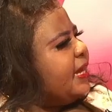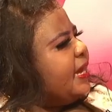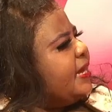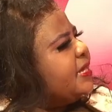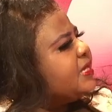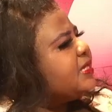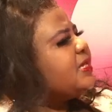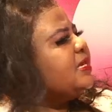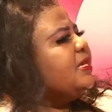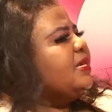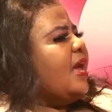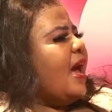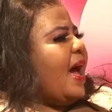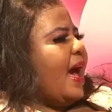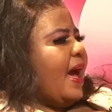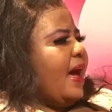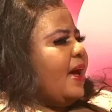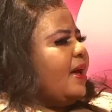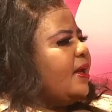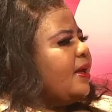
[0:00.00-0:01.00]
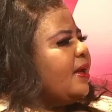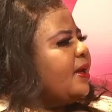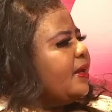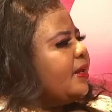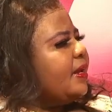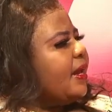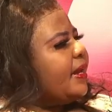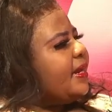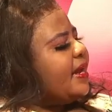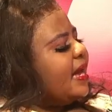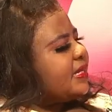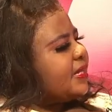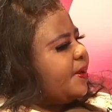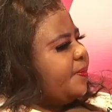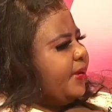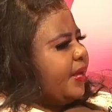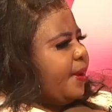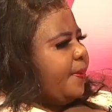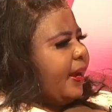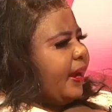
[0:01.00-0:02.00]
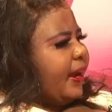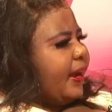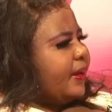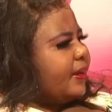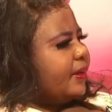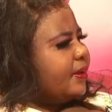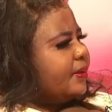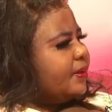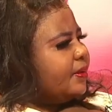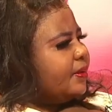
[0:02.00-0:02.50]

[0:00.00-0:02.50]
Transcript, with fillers: the A C R. A dear assembly a becan.